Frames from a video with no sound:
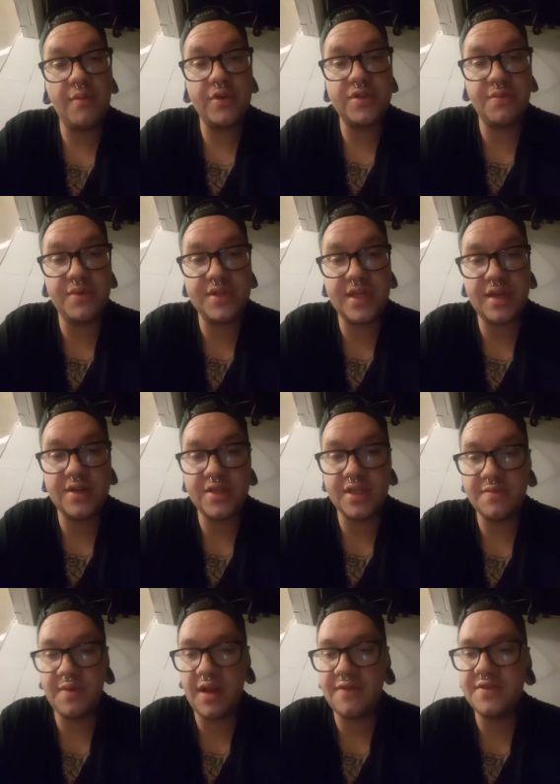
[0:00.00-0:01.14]
numbers or
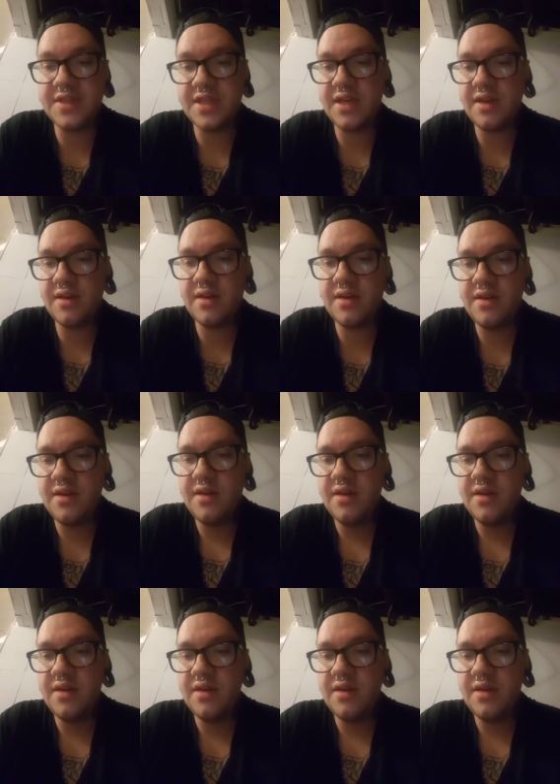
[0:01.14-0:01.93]
percentages, but I've seen,